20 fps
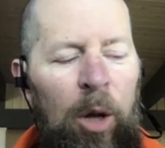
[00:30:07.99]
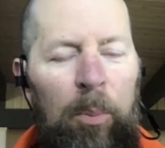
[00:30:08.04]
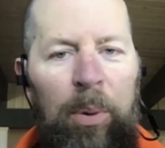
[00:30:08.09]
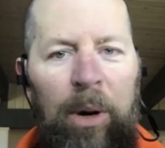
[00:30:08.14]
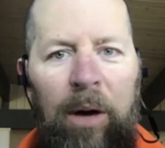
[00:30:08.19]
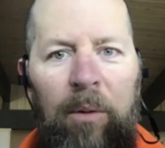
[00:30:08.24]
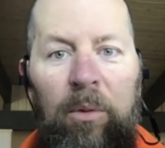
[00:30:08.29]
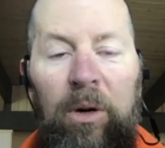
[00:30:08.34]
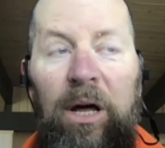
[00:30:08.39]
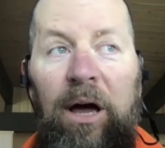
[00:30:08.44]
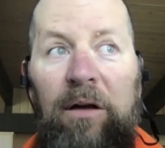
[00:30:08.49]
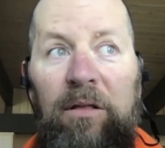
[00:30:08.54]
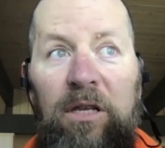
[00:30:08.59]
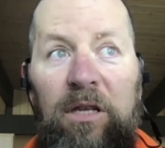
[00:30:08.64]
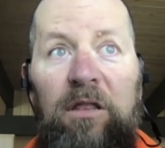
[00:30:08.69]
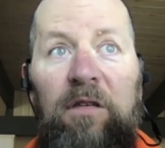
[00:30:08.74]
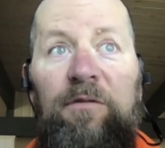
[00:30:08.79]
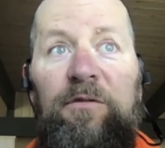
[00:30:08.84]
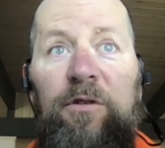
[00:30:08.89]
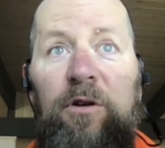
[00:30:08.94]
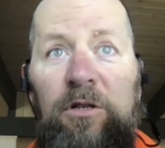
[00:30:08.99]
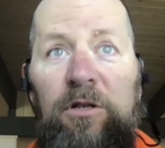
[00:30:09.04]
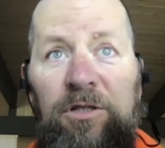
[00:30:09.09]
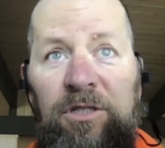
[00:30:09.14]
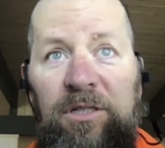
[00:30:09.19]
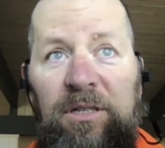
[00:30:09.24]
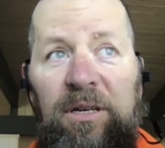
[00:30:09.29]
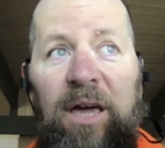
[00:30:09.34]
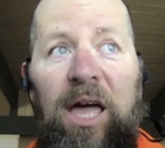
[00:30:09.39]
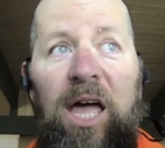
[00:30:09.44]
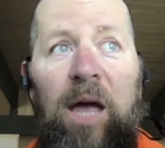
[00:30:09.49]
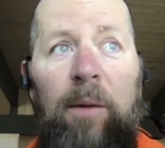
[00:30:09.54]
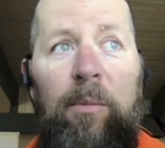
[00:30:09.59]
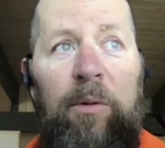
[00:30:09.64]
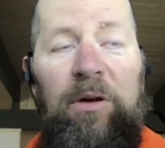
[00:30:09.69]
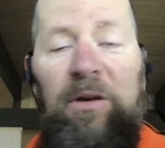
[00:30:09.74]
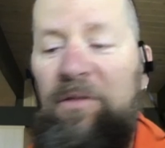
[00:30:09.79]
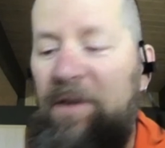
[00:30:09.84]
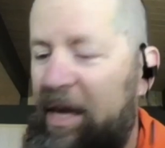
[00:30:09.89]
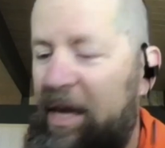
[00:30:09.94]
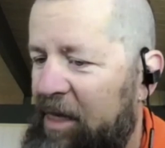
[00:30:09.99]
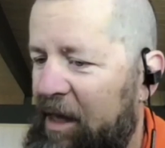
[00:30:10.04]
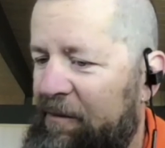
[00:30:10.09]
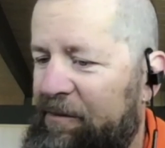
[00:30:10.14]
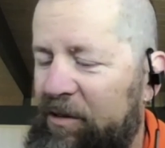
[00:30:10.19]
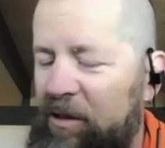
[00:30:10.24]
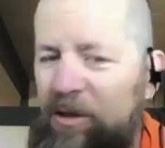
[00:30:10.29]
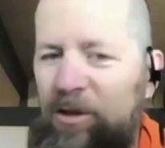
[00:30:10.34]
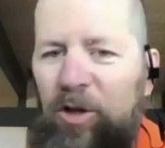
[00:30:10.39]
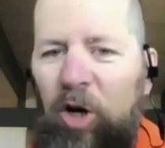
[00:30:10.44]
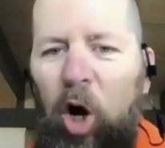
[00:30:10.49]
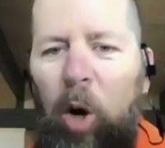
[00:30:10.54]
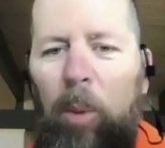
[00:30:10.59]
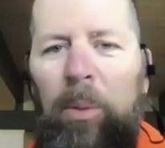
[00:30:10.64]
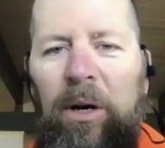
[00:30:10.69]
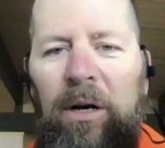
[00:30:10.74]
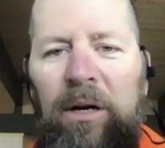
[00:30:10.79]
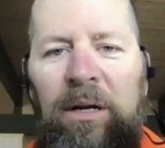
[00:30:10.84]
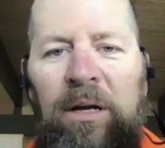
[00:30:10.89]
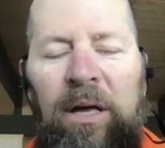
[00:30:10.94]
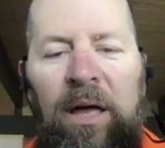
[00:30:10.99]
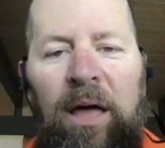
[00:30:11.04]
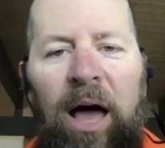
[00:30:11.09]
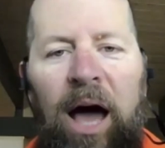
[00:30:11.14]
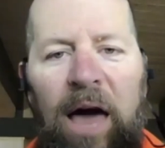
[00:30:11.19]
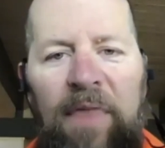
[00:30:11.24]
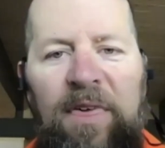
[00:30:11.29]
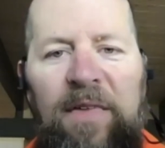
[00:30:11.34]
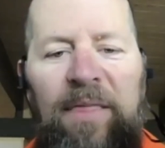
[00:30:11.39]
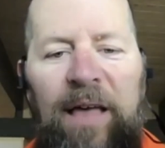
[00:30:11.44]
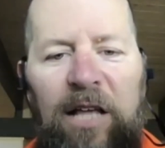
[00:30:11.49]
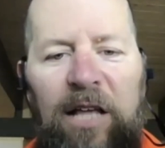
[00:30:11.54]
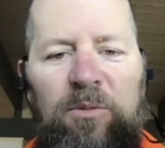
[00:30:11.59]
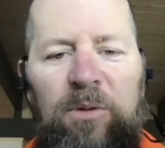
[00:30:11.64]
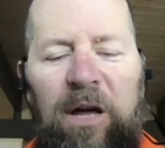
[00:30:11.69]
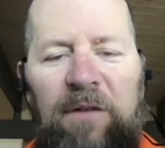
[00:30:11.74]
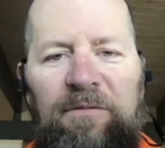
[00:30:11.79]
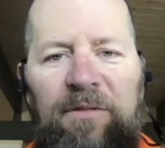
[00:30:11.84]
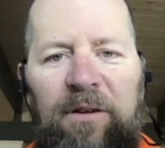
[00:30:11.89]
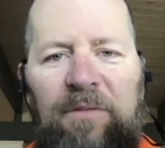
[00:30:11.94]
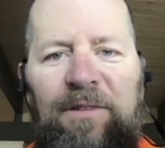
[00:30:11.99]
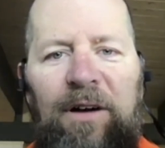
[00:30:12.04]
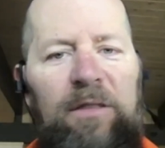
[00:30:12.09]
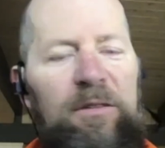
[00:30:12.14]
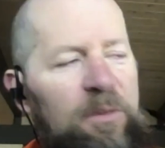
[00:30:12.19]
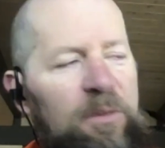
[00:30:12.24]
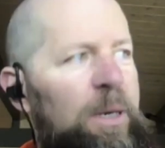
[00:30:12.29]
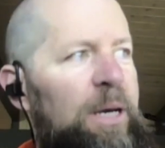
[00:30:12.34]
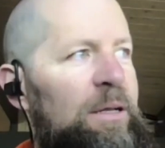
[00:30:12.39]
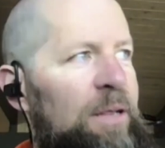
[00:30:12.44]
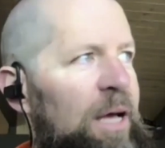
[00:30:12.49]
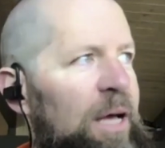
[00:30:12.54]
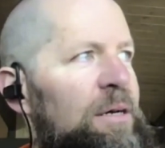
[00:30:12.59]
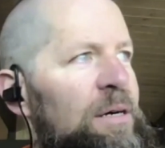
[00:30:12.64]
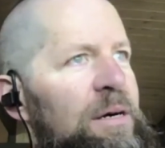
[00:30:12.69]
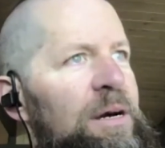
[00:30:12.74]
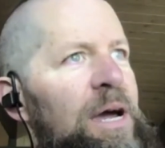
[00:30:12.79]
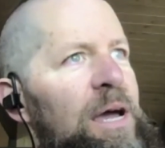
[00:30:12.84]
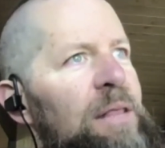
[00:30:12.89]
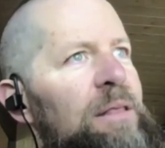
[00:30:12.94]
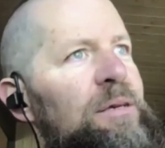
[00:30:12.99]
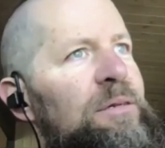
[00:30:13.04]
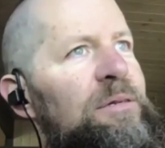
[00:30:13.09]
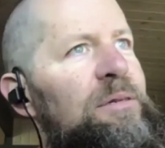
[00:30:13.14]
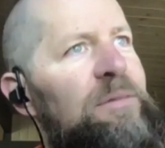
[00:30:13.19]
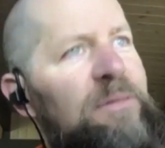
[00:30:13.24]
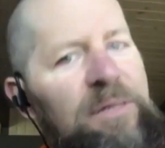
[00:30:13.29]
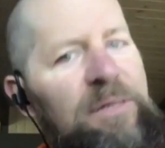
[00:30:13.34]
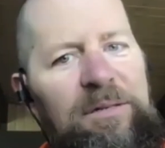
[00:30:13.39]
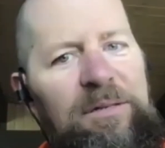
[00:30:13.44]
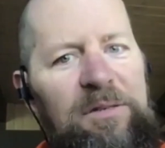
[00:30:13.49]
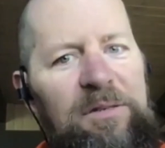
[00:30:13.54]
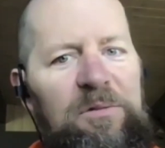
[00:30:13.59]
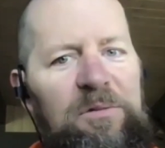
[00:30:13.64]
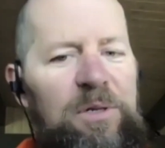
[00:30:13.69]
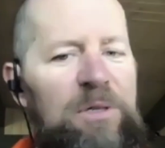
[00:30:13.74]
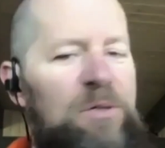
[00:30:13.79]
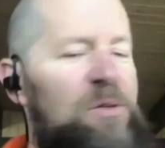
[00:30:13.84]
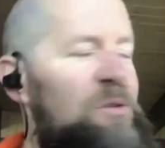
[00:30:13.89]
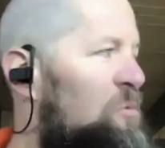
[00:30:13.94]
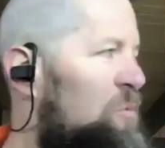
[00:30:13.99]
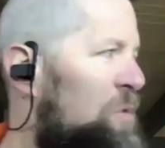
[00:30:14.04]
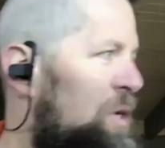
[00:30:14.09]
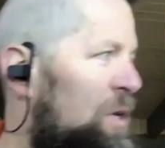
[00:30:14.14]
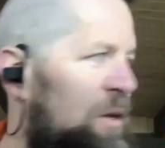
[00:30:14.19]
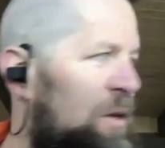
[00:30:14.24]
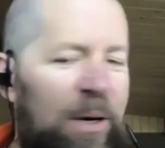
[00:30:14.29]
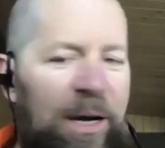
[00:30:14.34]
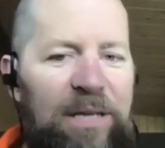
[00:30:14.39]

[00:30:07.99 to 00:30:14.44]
But when I did the first game, when we hit that first open, I think that's when I felt like, all right, this is real here.